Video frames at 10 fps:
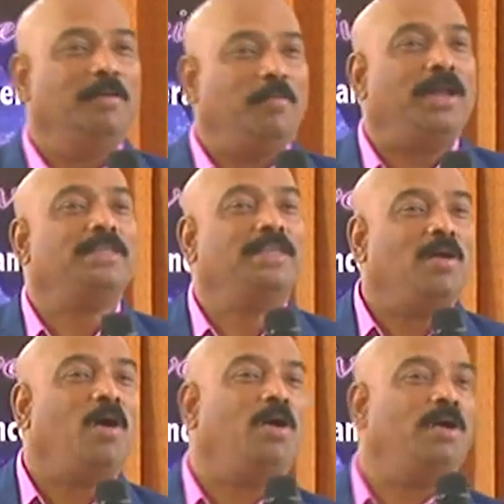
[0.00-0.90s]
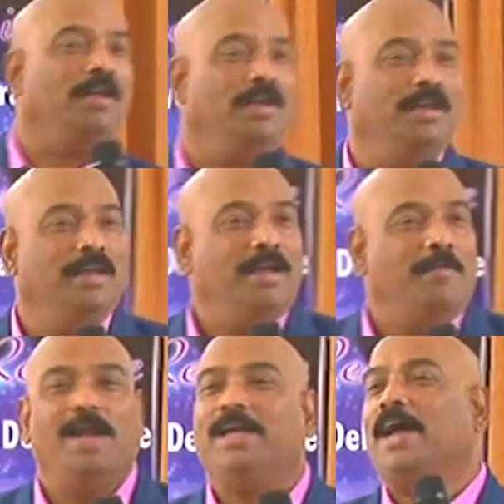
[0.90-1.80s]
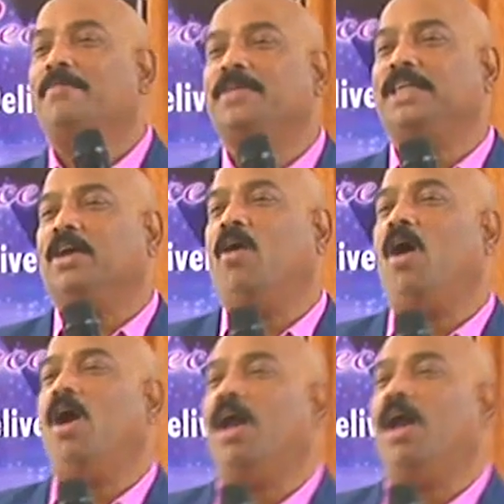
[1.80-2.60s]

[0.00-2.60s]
Praise the Lord. Many times we say, God,